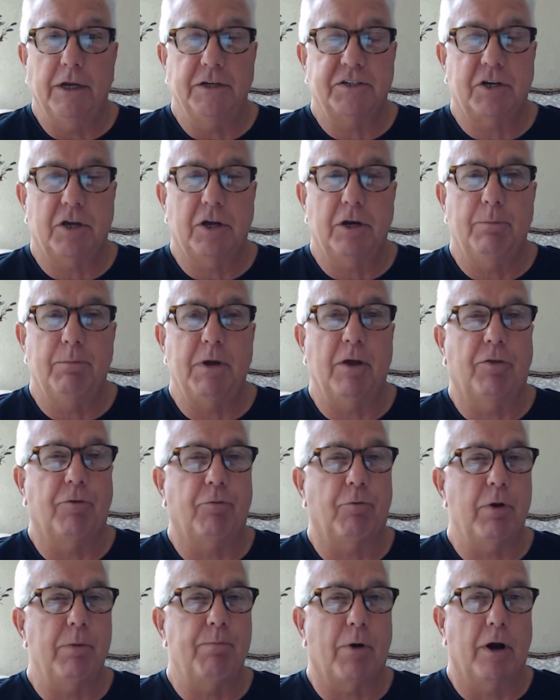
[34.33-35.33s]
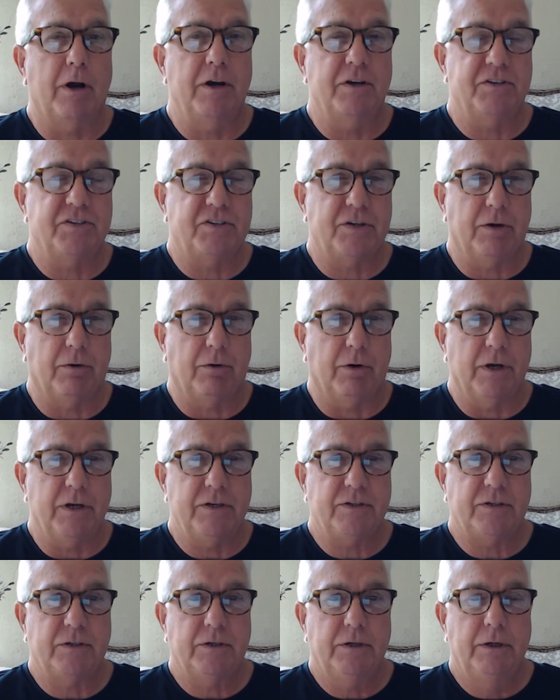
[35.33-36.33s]
And it's going to be a 3-part
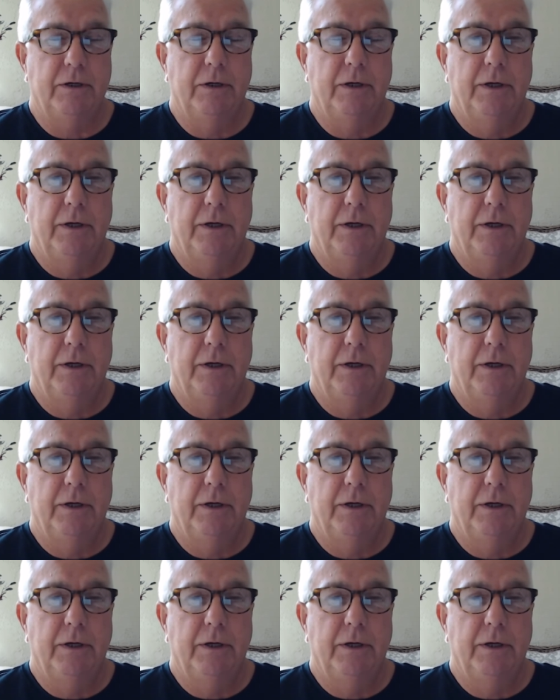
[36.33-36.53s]
series.